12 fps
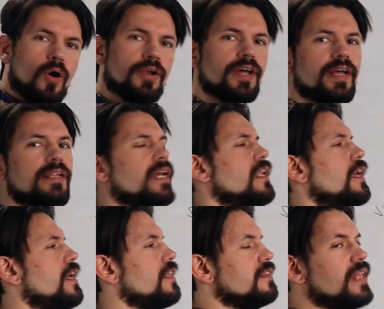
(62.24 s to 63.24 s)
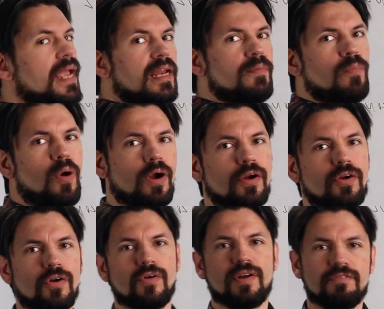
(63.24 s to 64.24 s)
on it and like a daily
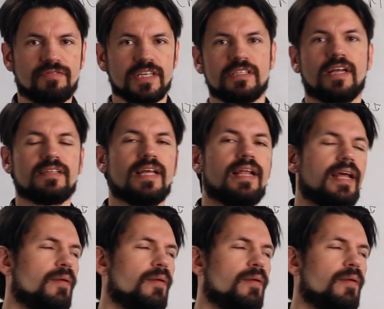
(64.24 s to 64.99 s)
marker and things like that.